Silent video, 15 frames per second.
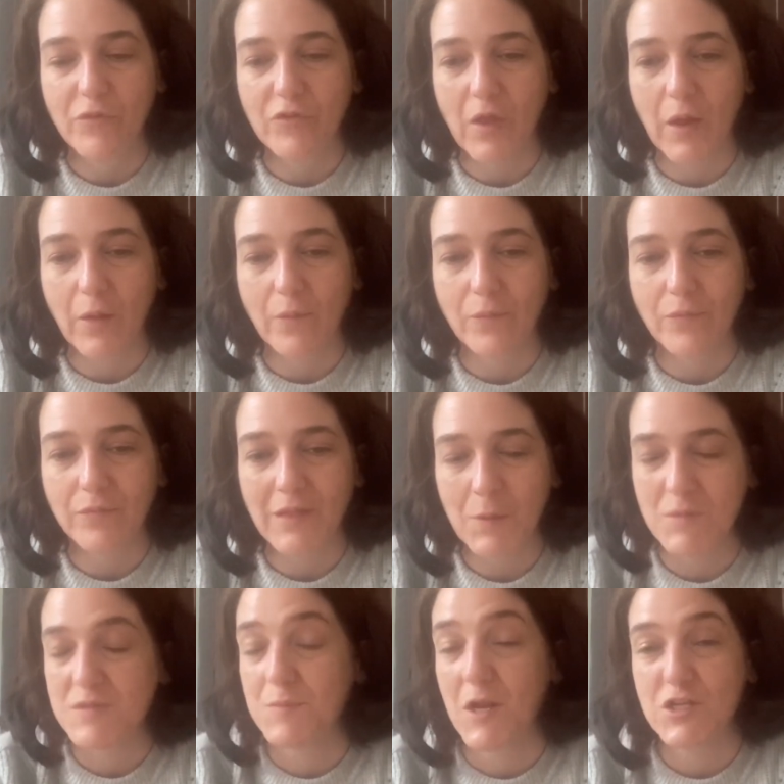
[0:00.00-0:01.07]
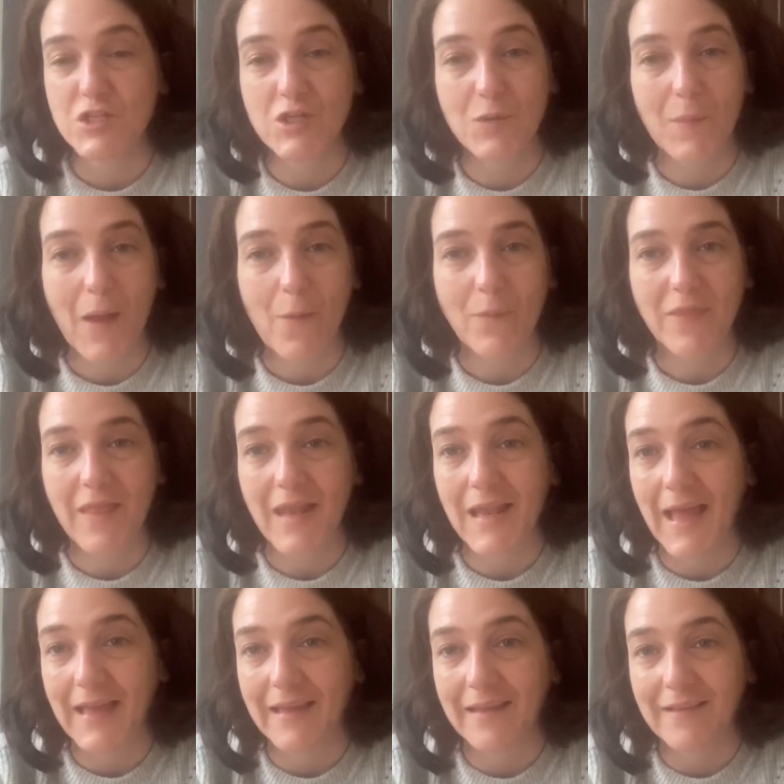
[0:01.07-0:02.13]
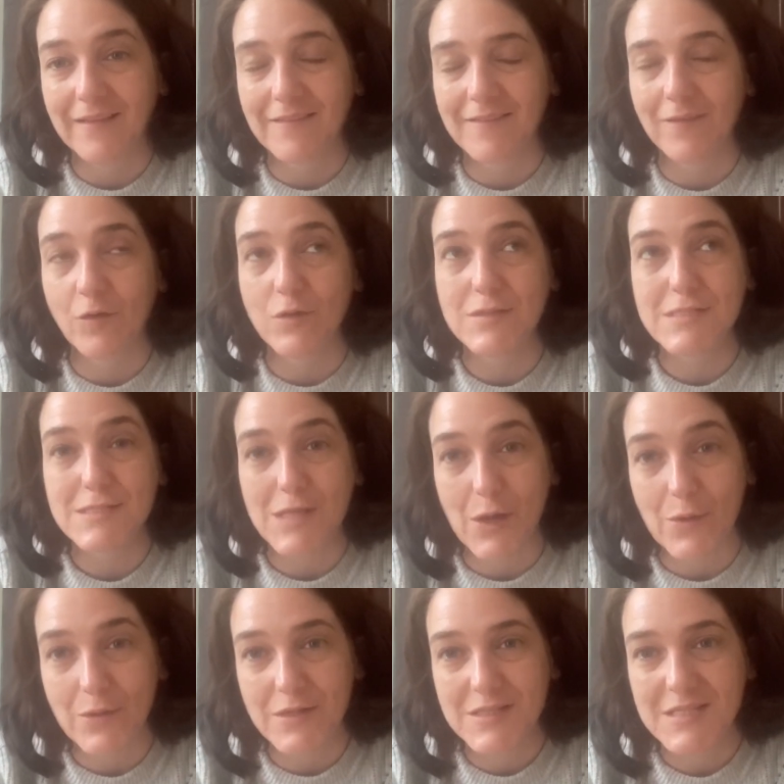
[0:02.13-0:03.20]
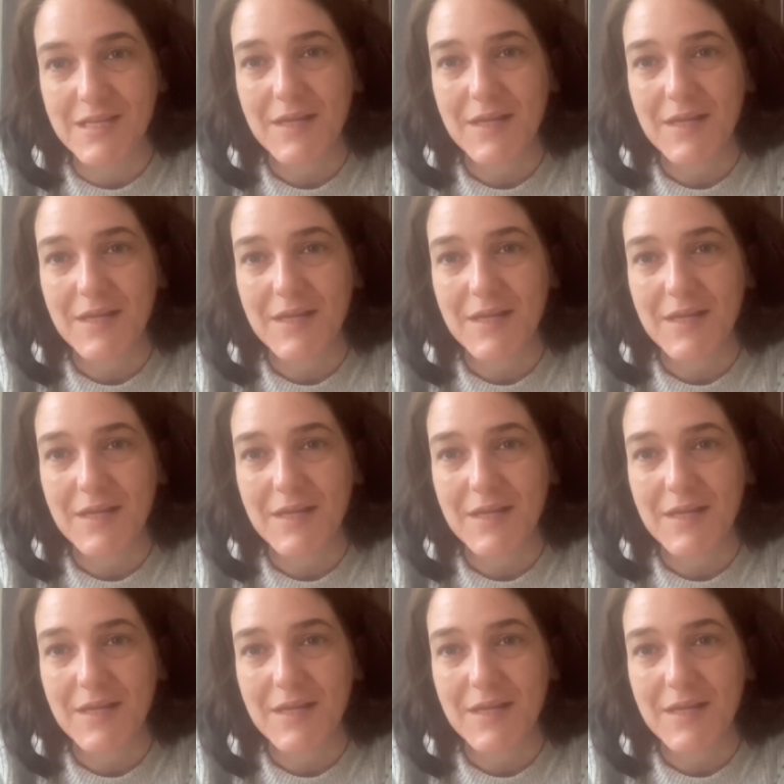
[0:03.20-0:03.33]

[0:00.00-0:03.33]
So they were splashing about in their leggings and got soaked.